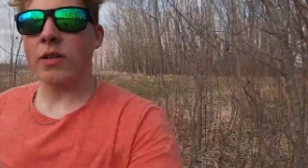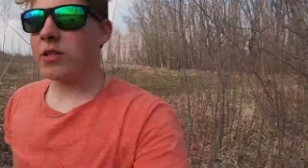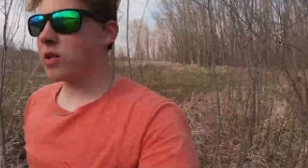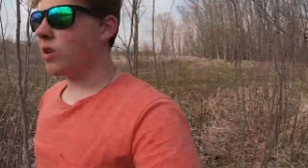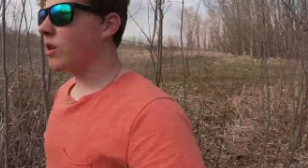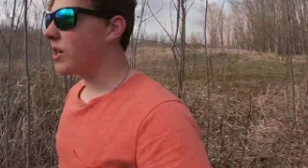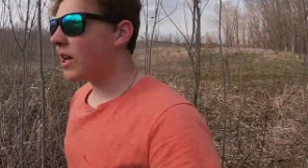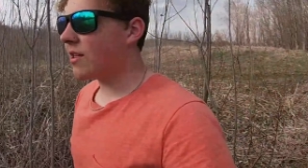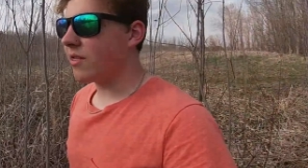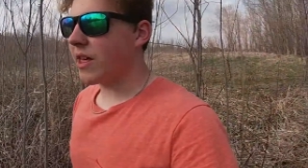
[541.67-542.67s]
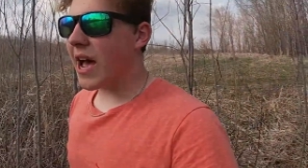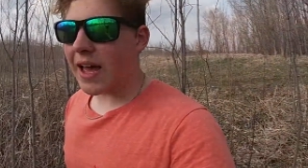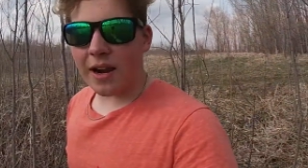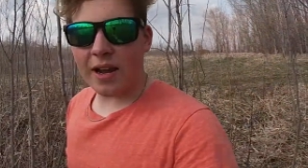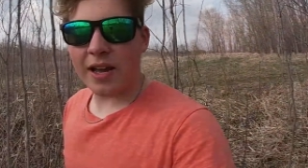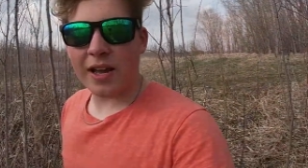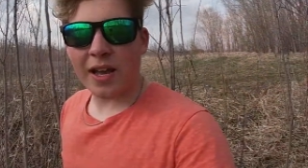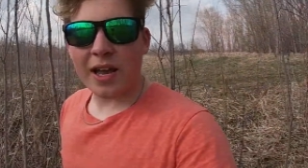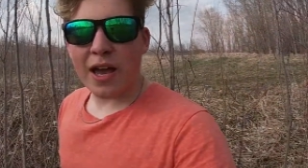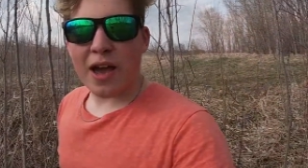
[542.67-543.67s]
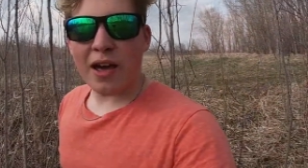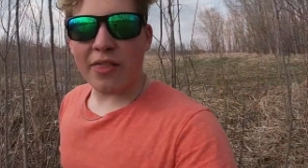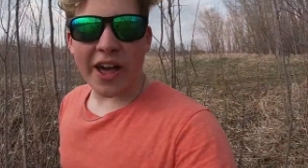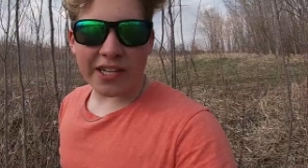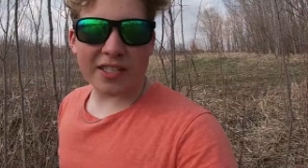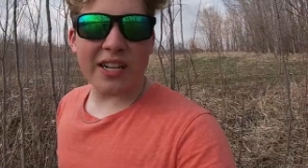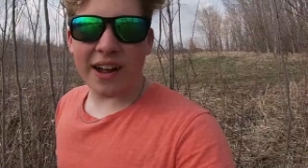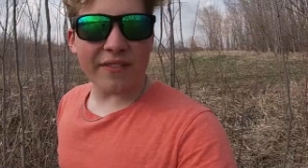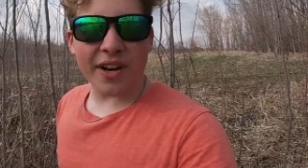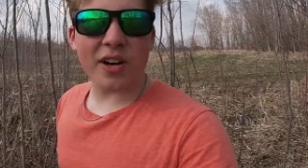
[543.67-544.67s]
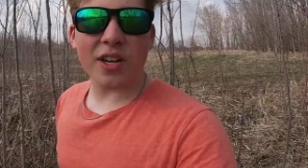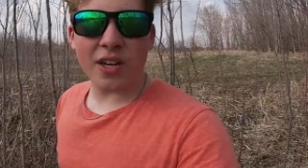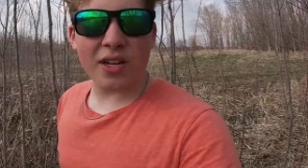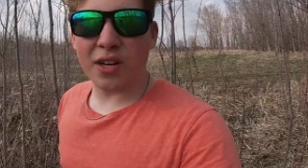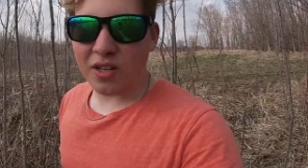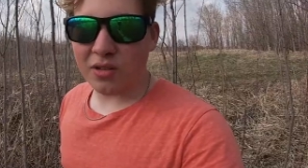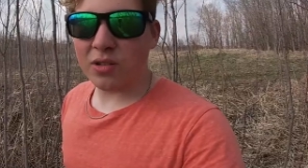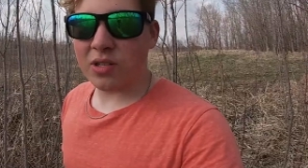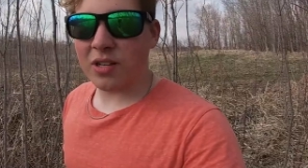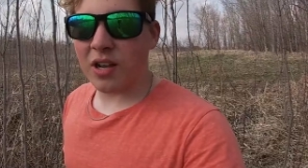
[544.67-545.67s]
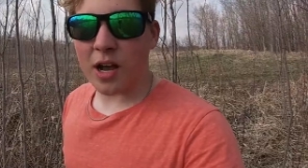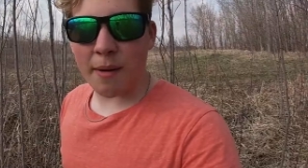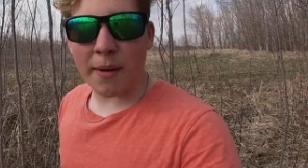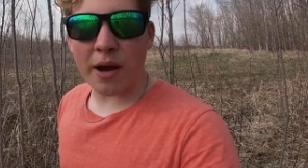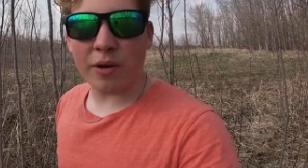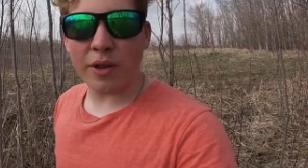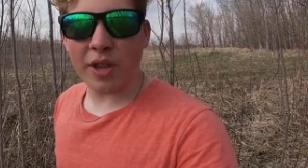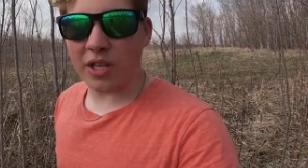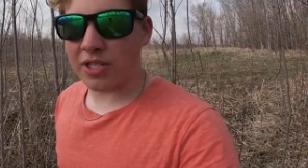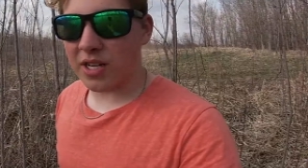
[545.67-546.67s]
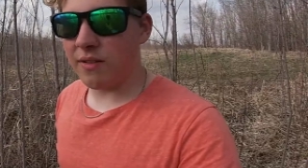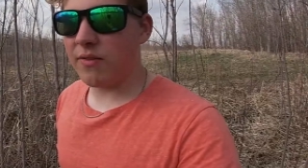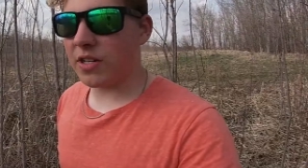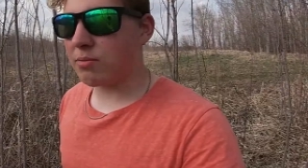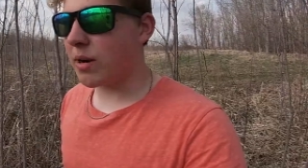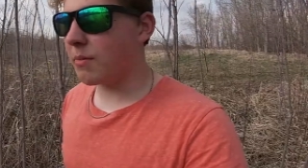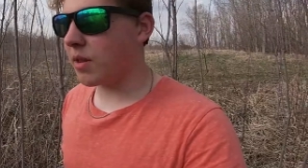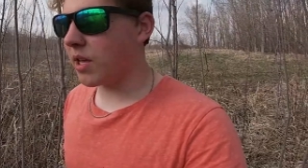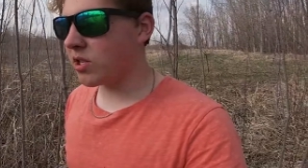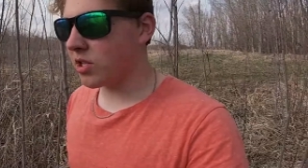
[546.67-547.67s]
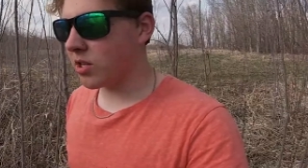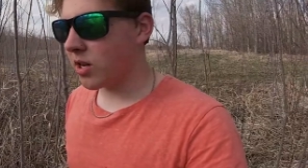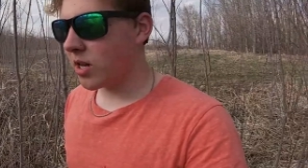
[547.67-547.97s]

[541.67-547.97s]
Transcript: So looking at that, that's not very good news about the sunfish population.